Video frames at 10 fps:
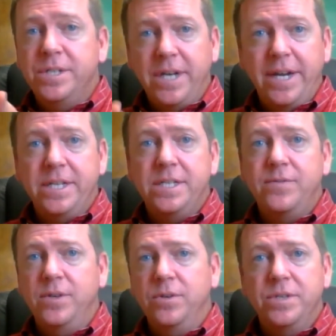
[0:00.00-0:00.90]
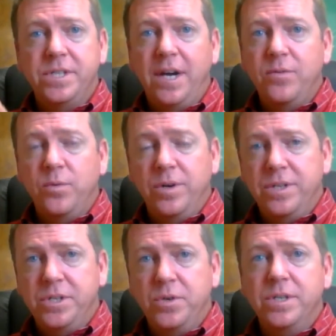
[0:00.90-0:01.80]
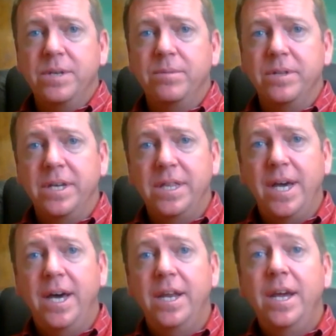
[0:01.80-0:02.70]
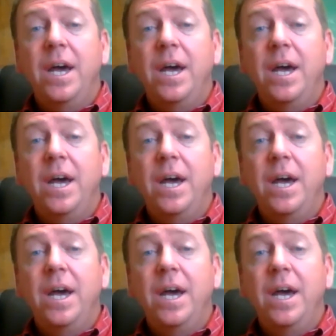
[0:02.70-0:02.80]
science field or the software industry or something like that,